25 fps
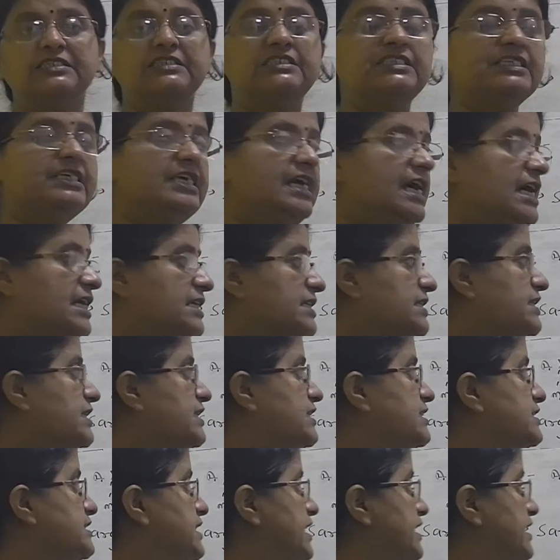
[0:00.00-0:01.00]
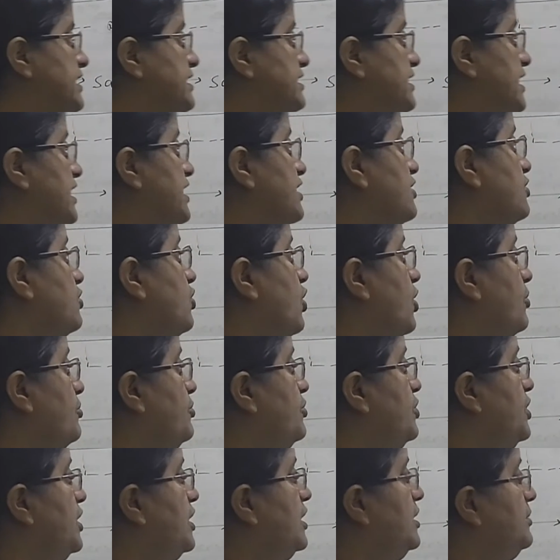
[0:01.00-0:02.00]
G actins, that is the
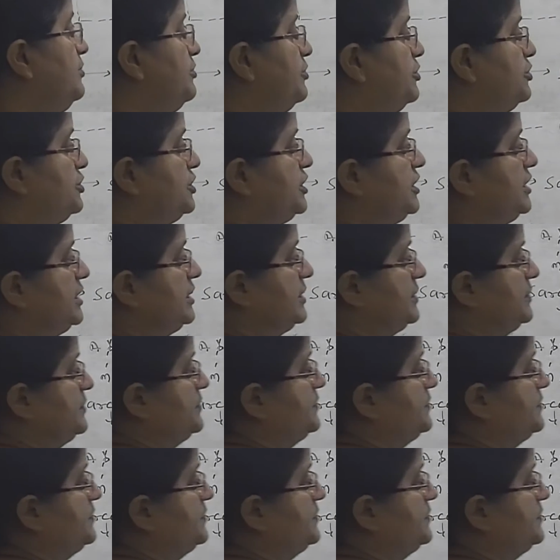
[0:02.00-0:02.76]
globular protein.